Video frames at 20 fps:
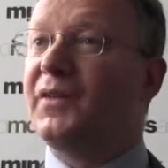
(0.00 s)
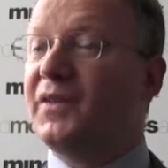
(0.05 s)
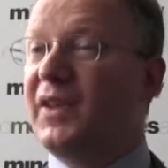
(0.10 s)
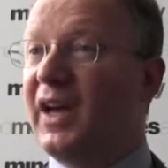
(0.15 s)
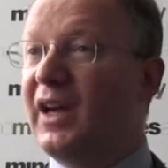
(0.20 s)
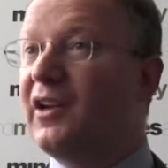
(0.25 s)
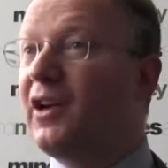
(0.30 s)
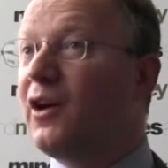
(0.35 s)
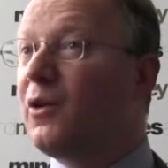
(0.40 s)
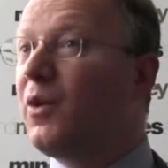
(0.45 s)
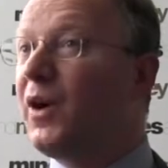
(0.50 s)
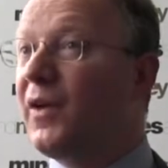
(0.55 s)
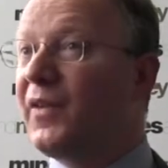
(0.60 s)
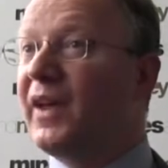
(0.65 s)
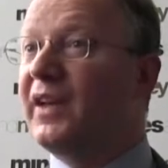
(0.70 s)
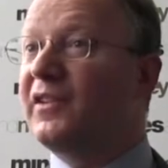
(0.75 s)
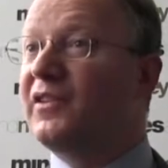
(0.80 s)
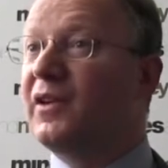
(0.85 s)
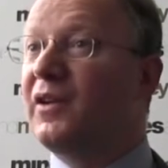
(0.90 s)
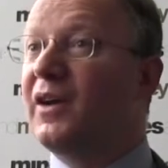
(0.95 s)
They know what
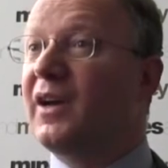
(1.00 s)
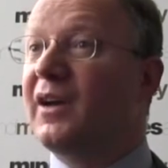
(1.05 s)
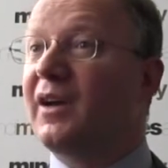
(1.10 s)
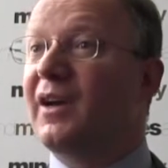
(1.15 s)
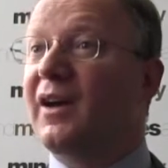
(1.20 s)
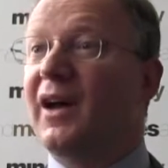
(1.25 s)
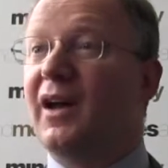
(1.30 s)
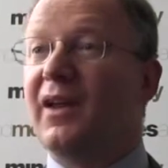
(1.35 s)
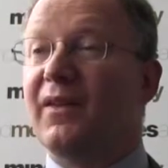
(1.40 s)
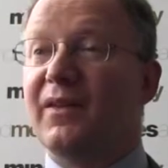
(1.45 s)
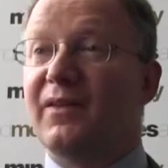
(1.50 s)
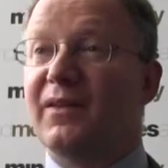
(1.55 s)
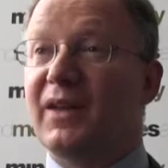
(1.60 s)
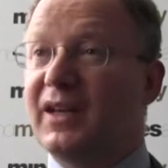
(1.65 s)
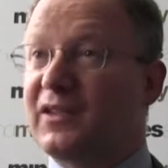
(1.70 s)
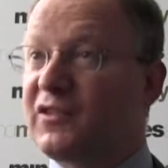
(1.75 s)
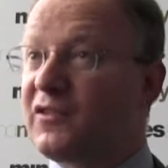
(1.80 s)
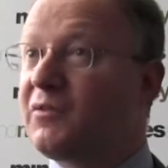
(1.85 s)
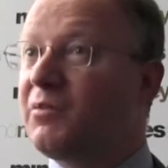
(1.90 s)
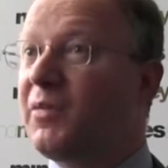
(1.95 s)
they're doing, and
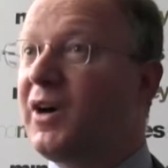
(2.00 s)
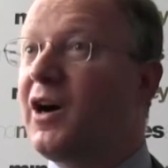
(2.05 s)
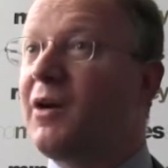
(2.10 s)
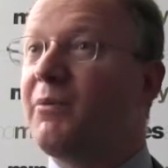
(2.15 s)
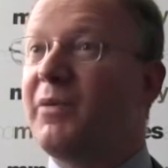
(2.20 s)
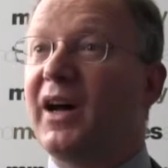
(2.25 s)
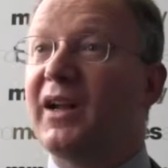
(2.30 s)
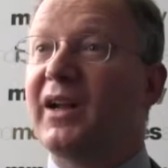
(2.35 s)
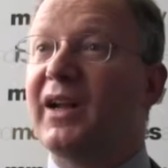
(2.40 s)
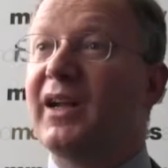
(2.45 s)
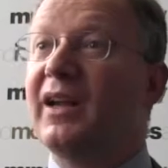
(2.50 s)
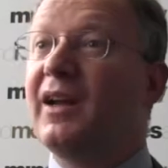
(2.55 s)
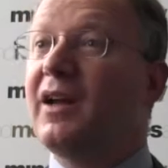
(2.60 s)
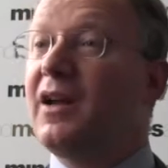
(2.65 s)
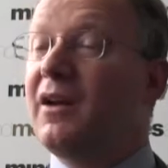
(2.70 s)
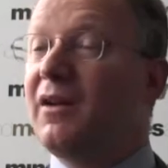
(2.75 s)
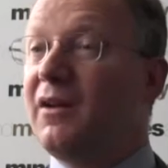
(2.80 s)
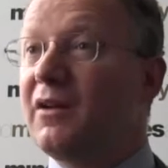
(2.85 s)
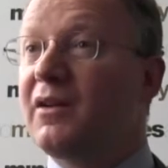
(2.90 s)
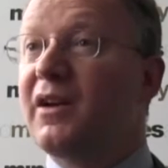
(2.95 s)
it's smart money
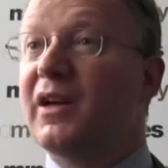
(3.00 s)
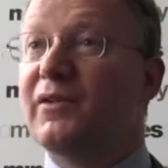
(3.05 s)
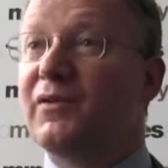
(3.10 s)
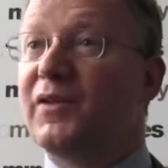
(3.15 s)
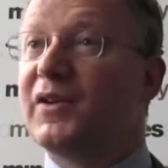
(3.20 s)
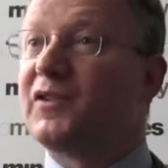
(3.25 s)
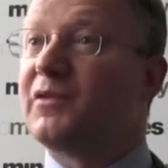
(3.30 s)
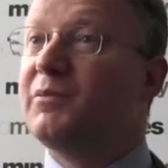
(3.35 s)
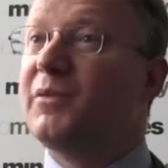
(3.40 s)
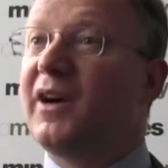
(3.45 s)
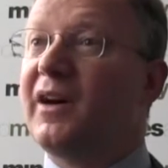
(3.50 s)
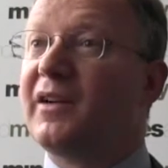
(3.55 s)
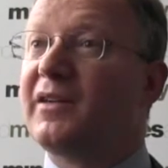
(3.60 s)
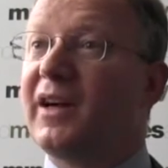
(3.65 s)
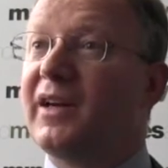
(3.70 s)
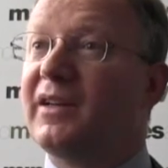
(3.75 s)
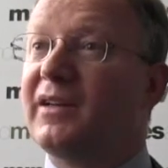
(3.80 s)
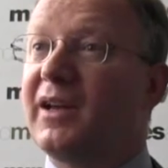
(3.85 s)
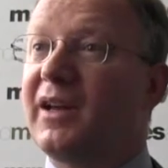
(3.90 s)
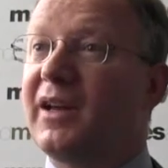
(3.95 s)
looking for smart
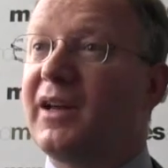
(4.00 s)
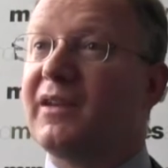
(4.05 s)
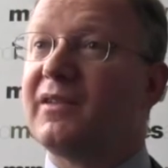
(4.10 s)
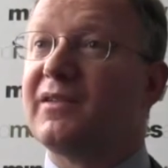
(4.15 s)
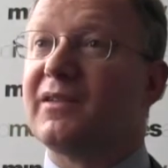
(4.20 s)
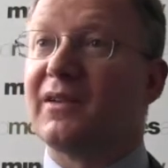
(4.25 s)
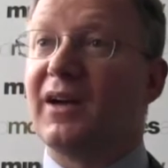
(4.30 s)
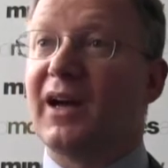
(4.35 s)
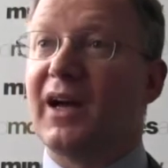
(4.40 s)
ideas.